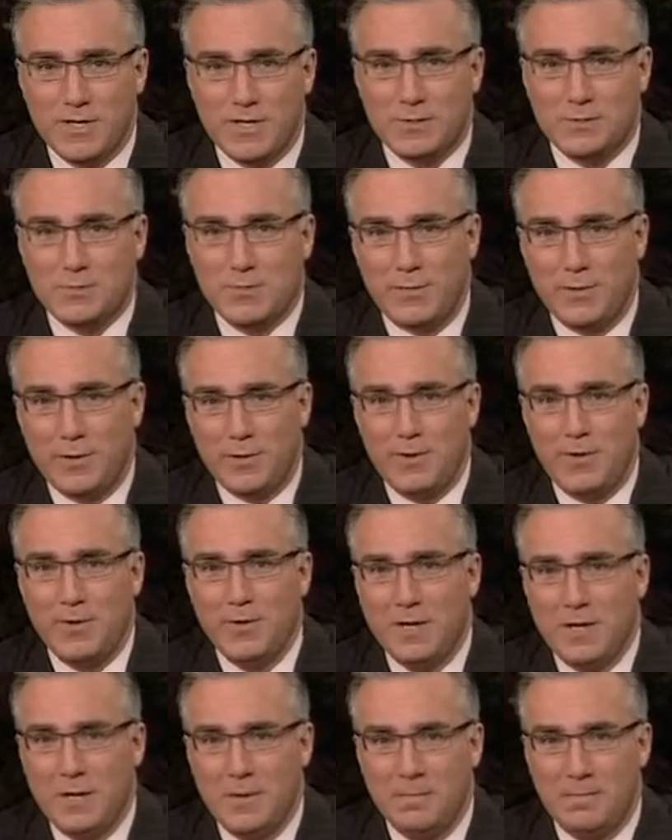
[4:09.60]

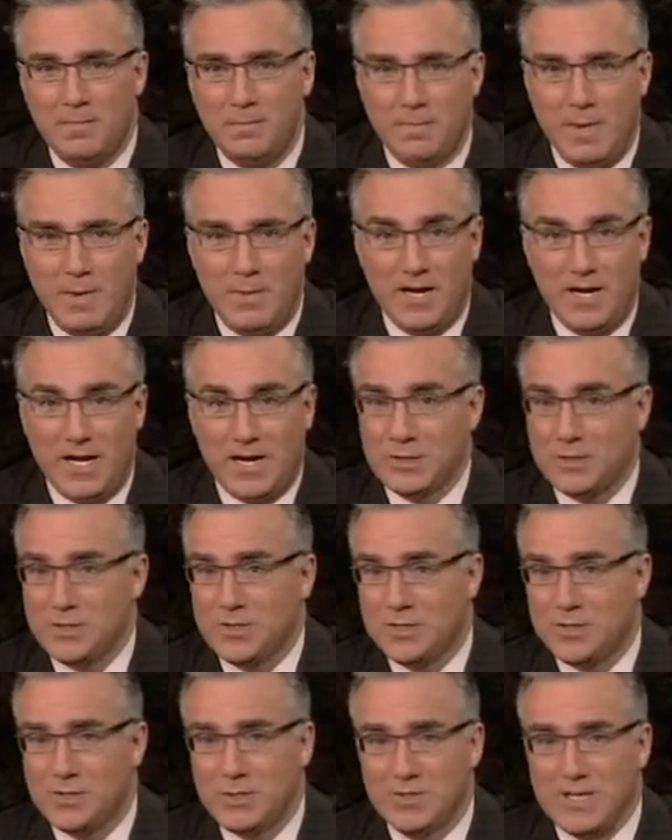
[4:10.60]
redistributor, maybe not
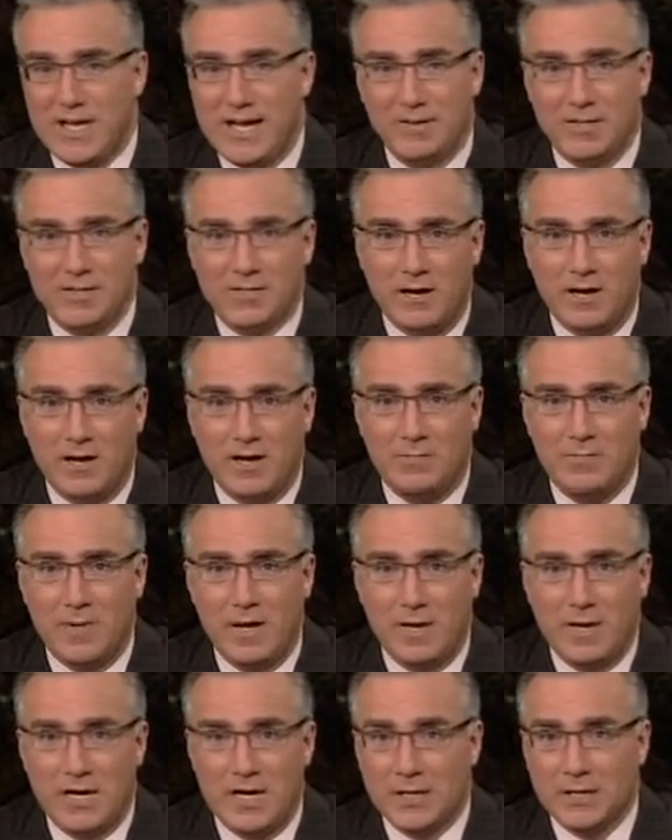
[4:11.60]
just a totalitarian,
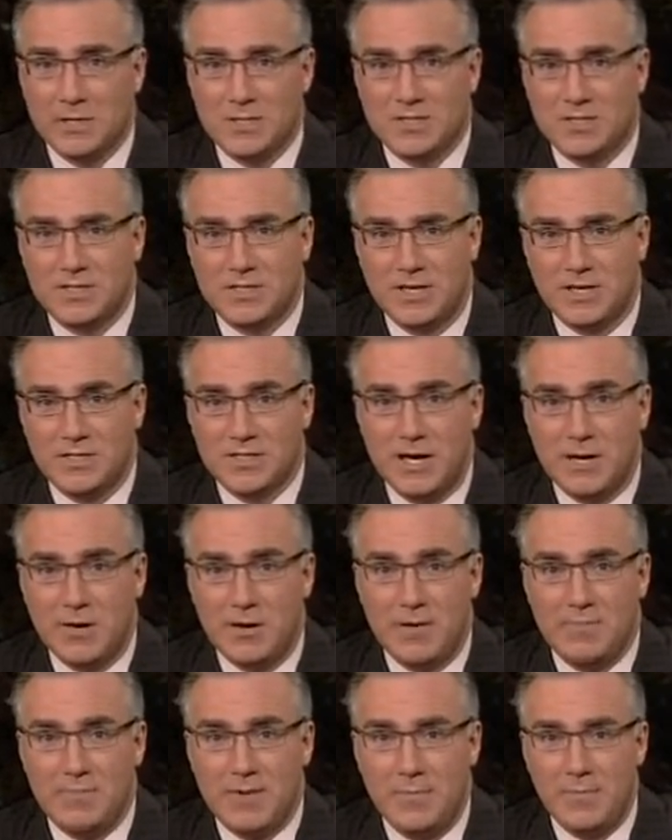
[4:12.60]
maybe not just a
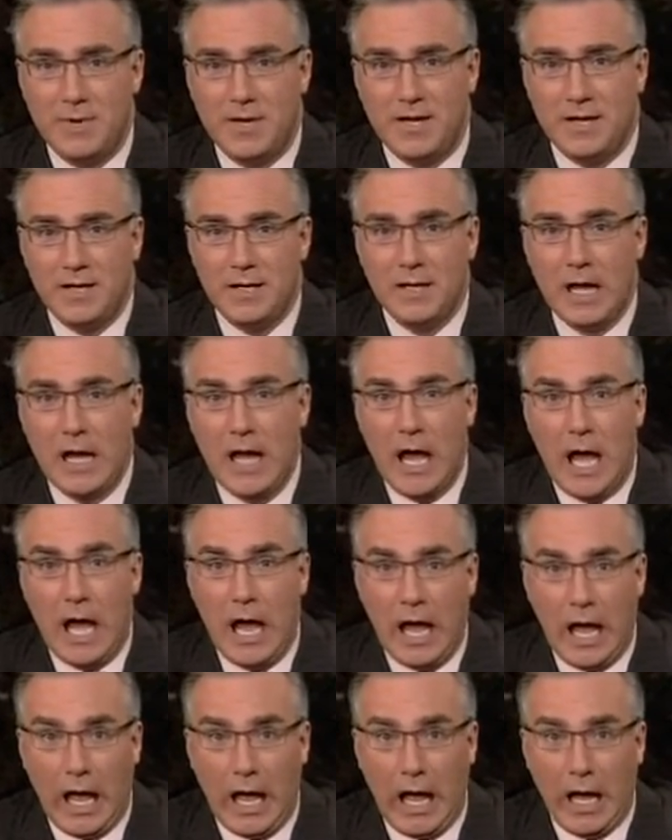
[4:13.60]
dictator, he may be a
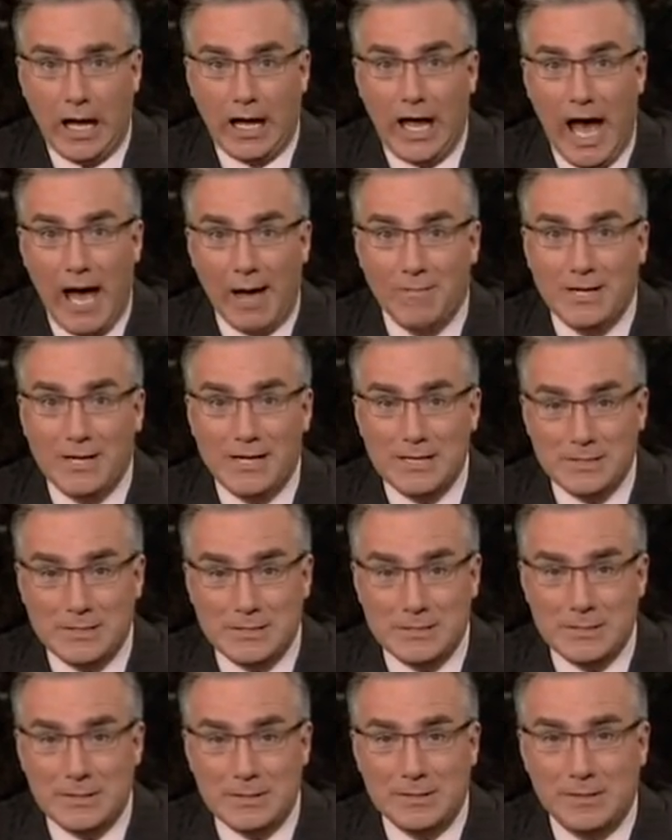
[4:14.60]

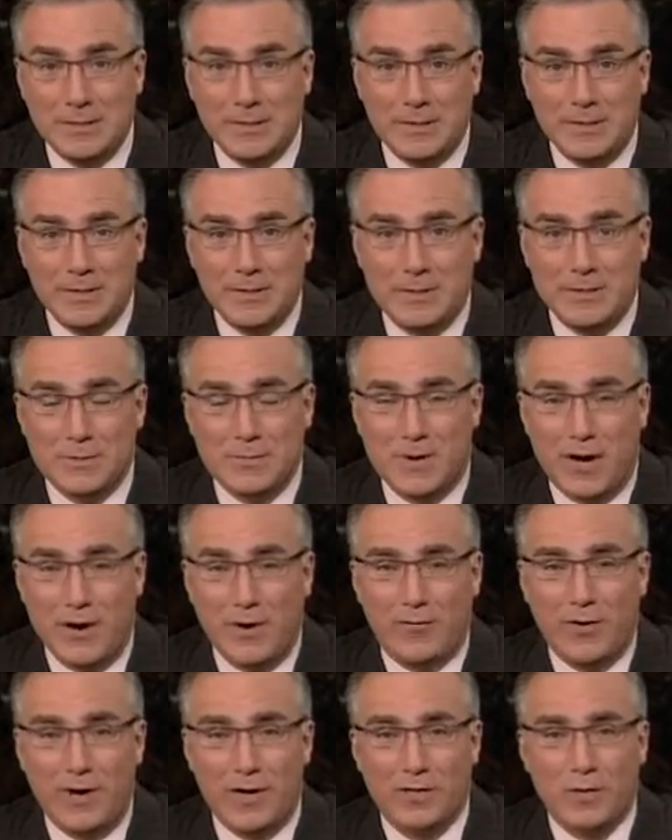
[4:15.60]
communist. To
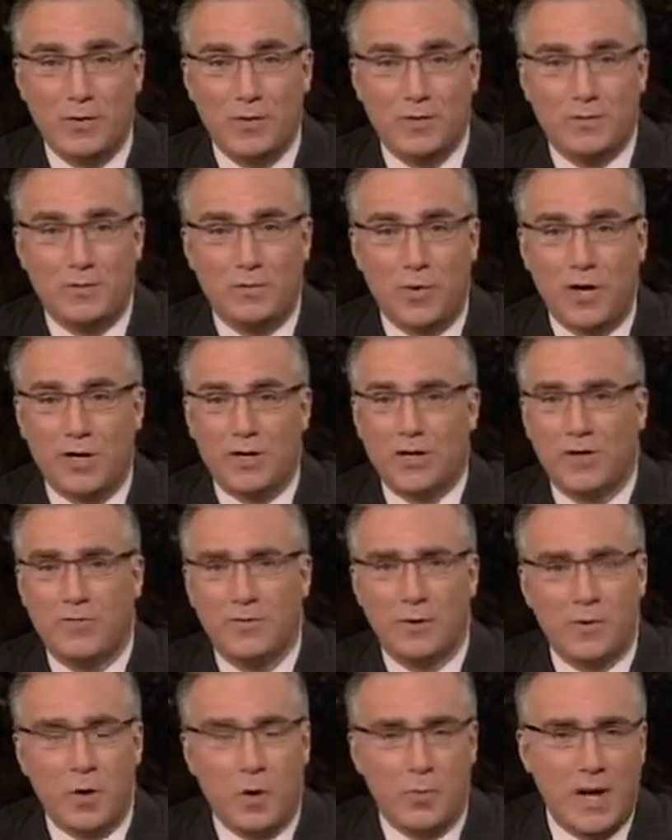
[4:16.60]
paraphrase you in Des Moines,
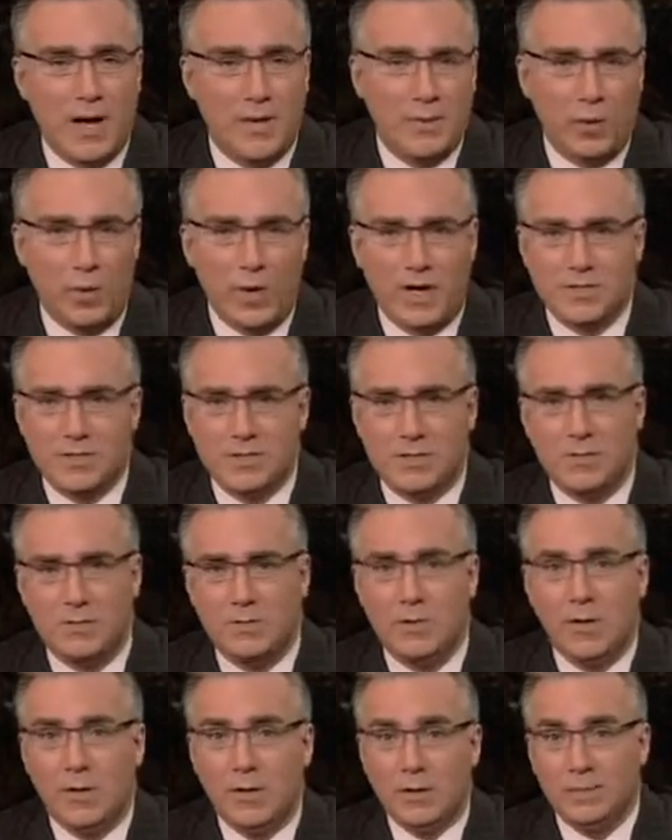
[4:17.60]
Governor Obama wants
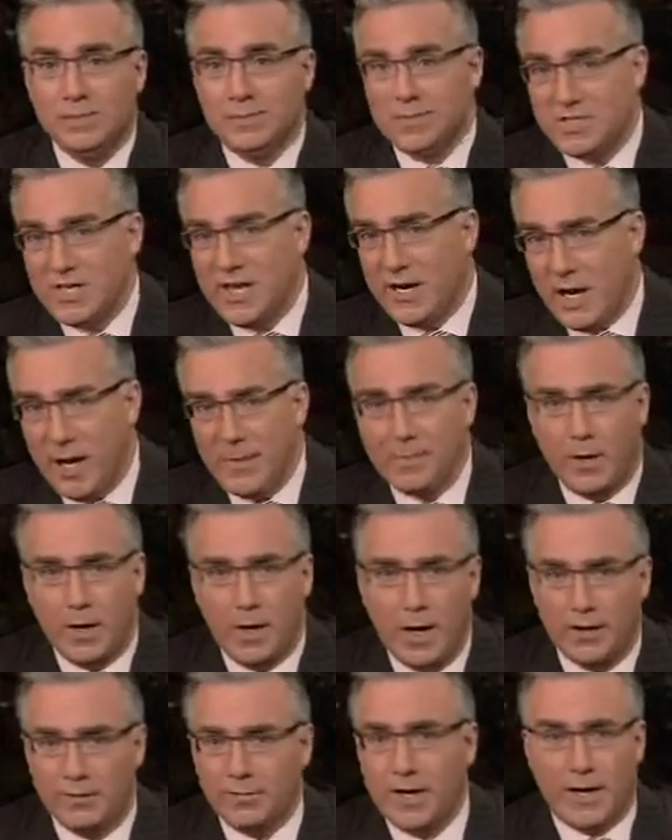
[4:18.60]
to set up,
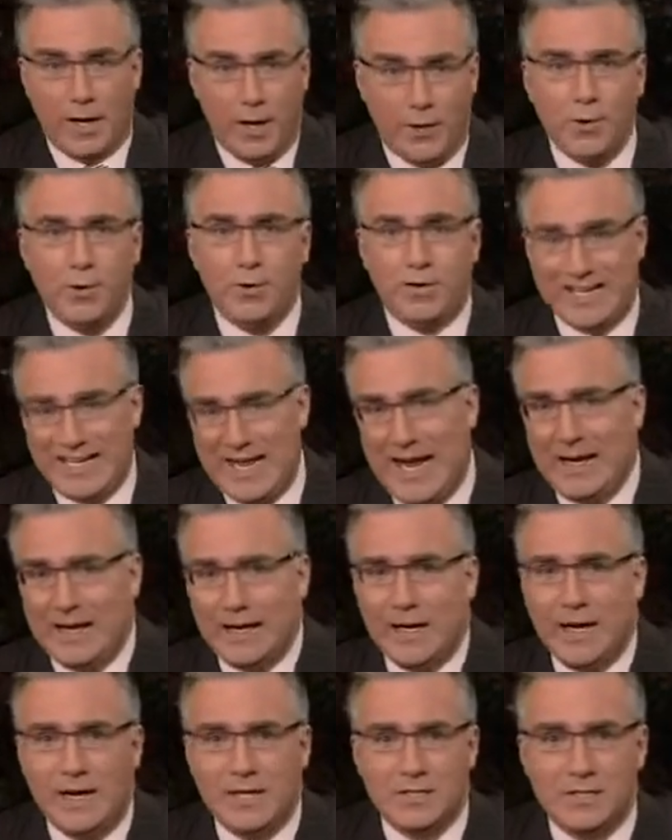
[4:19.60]
unlike other
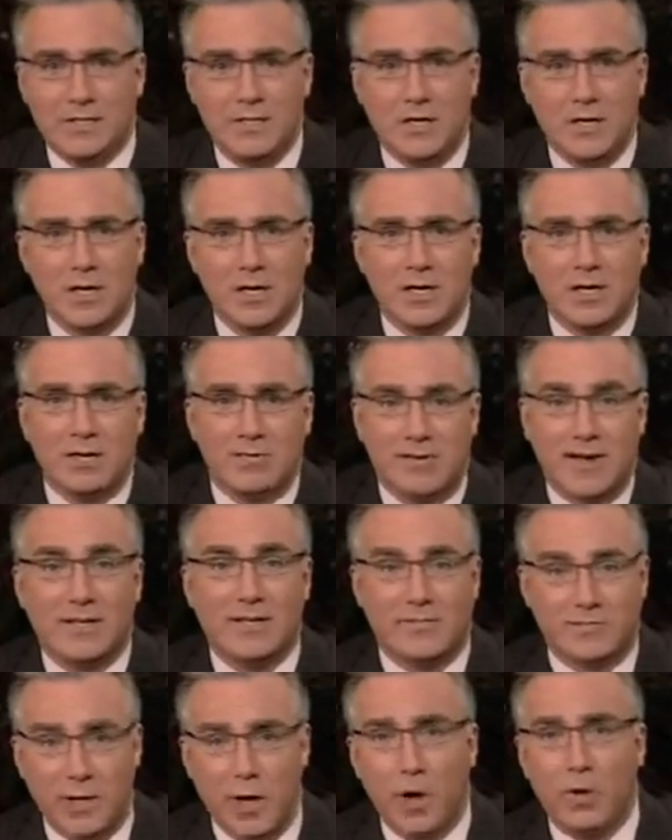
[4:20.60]
candidates,
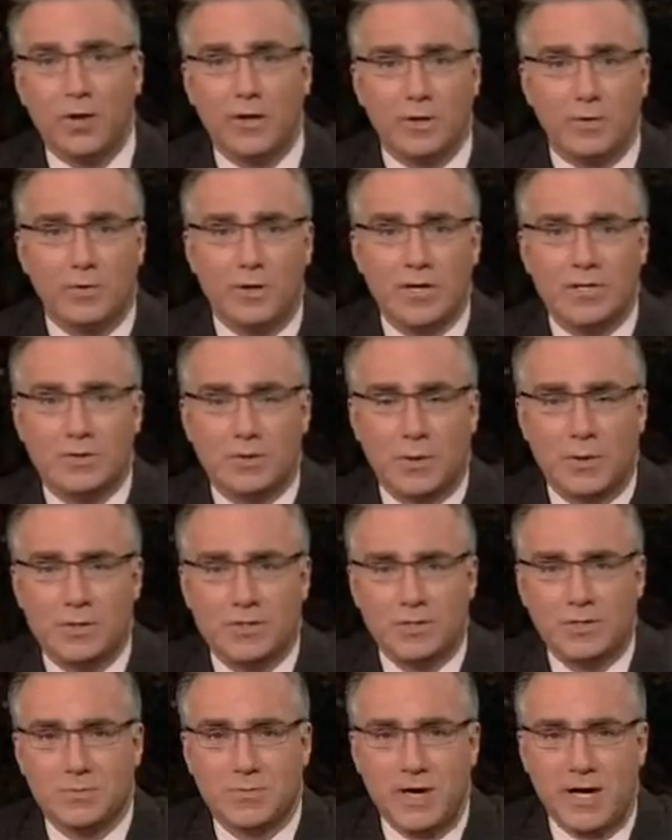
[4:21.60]
collectively owning the
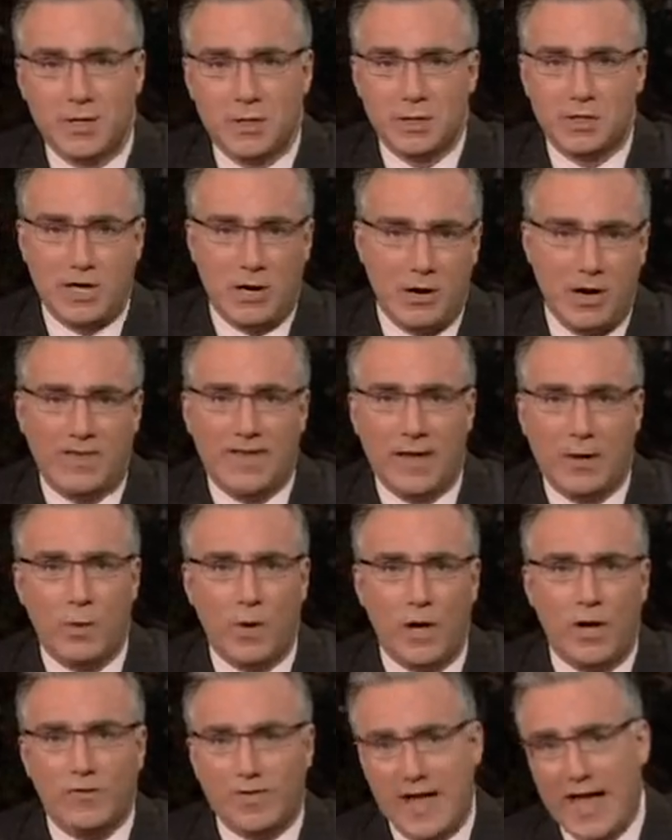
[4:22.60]
resources by sharing that
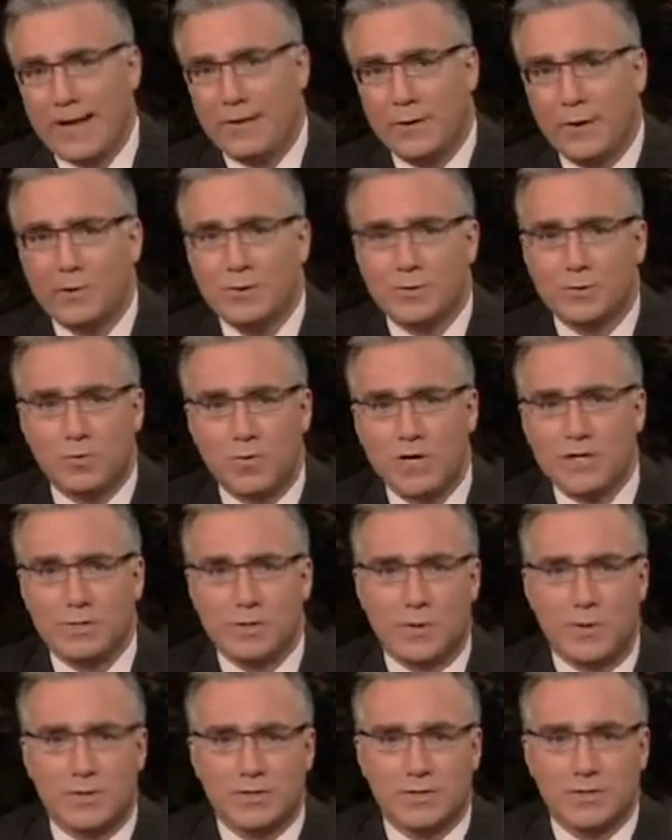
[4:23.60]
wealth and those
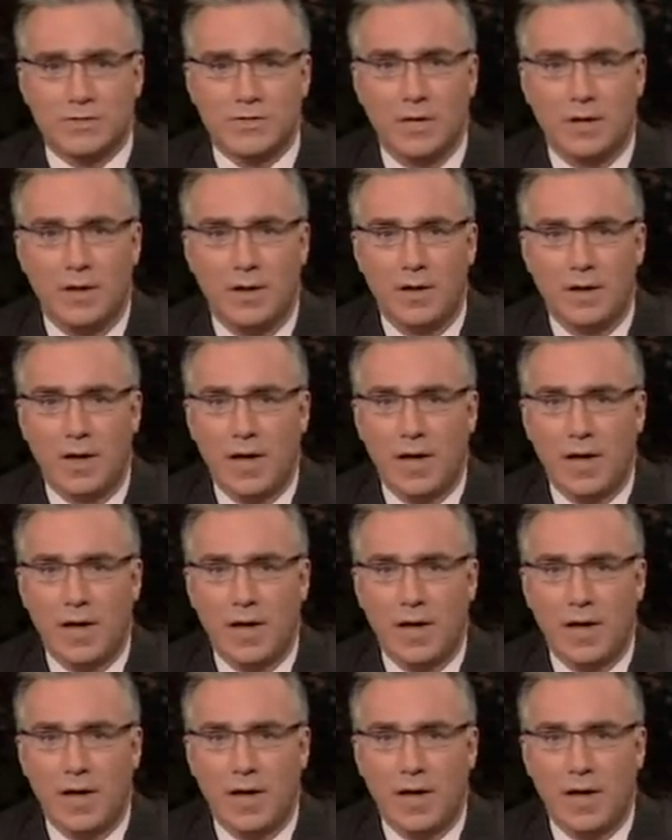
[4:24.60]
resources.